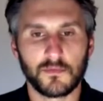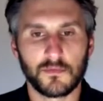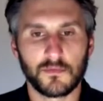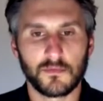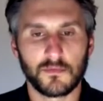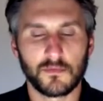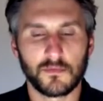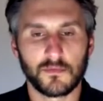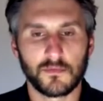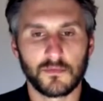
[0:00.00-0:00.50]

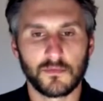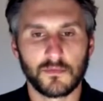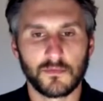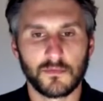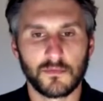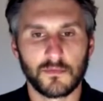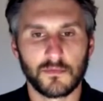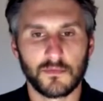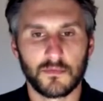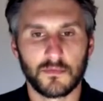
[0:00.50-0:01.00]

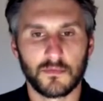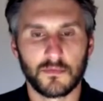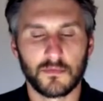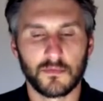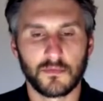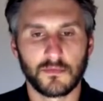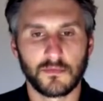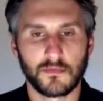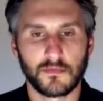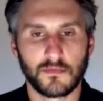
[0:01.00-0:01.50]

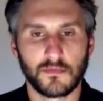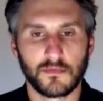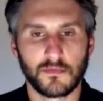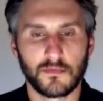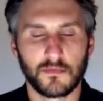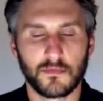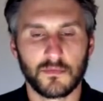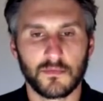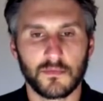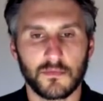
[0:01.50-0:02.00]

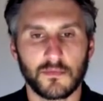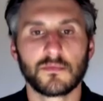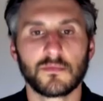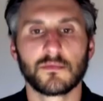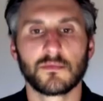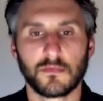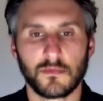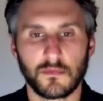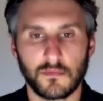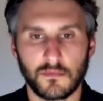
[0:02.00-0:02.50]

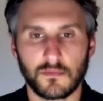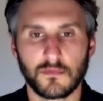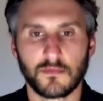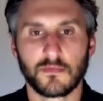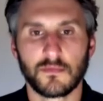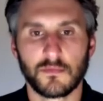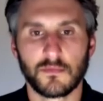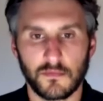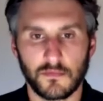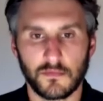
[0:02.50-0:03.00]

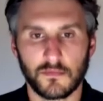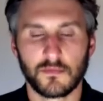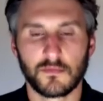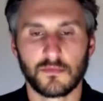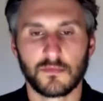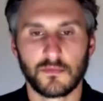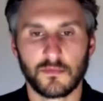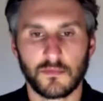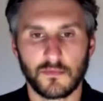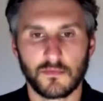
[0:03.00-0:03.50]

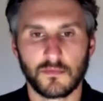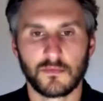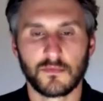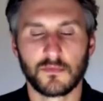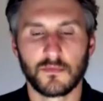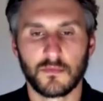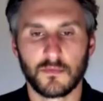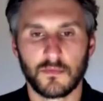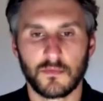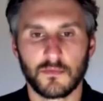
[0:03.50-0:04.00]

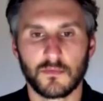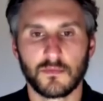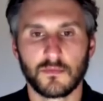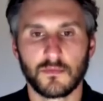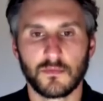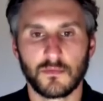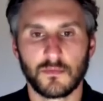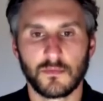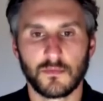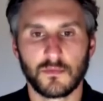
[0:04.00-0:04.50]

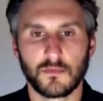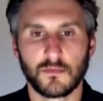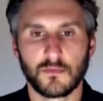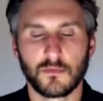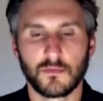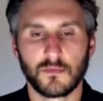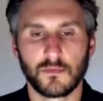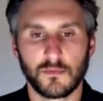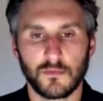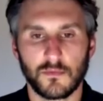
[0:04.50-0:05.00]

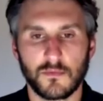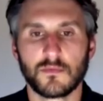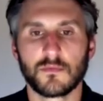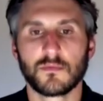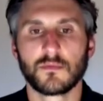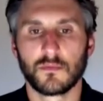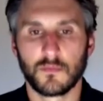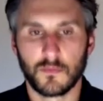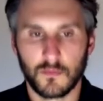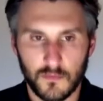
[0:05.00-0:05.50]

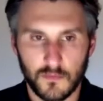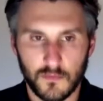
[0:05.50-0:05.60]
This person isn't speaking.